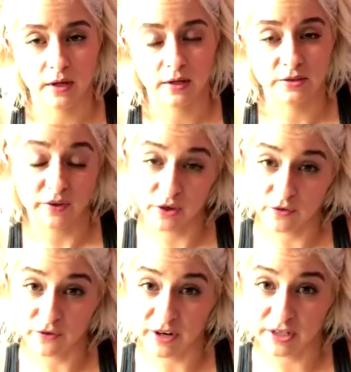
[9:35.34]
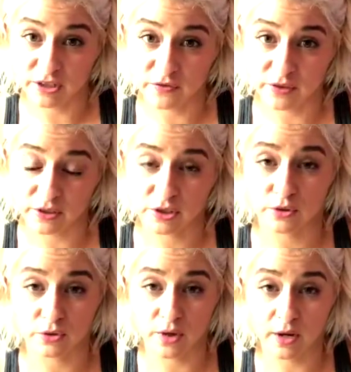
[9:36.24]
it's very good for anxious feelings too.
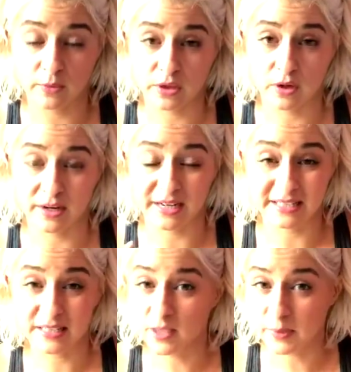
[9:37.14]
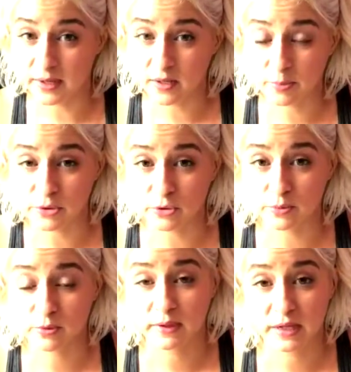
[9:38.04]
So I was on a sleep aid
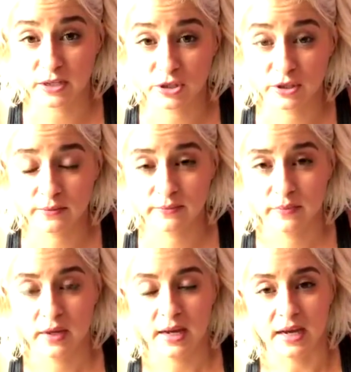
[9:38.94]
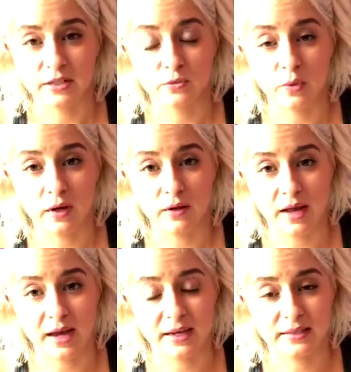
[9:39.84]
prescription medication, as well
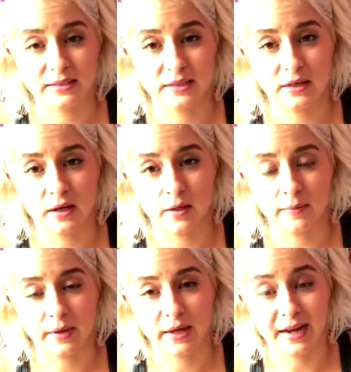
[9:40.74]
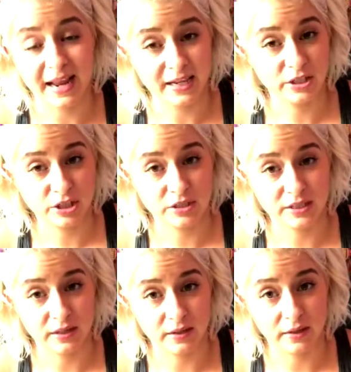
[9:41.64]
as an
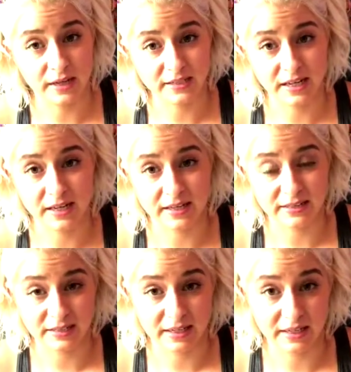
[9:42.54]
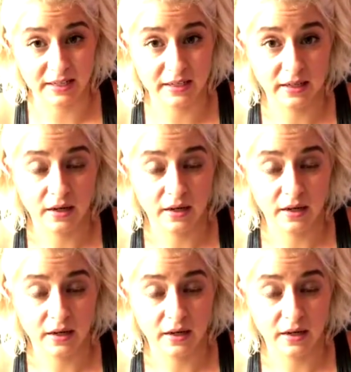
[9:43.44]
anti-anxiety